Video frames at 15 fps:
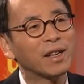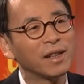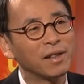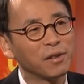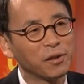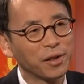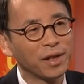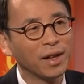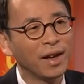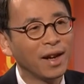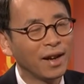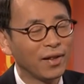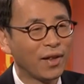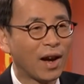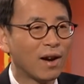currency.
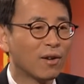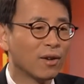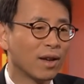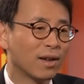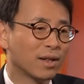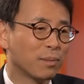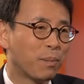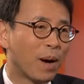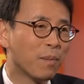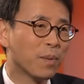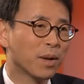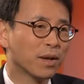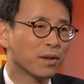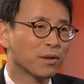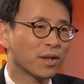Now it's
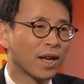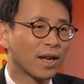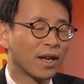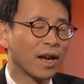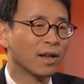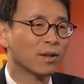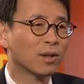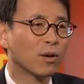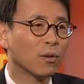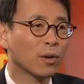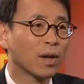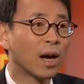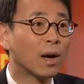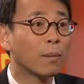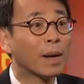popular to say yen is going down,